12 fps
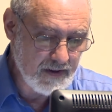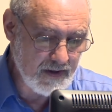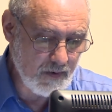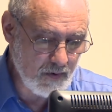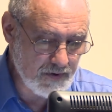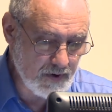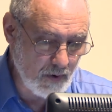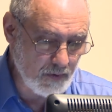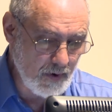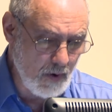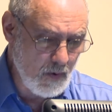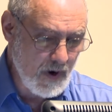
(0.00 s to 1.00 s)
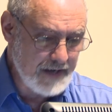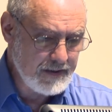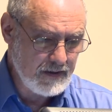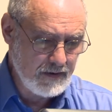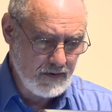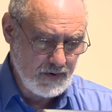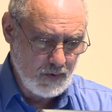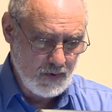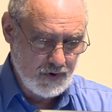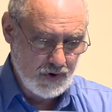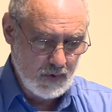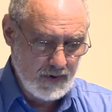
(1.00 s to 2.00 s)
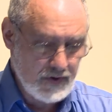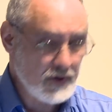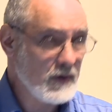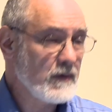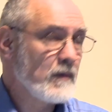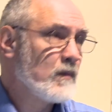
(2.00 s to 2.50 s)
they were told, oh, I didn't know you were Jewish,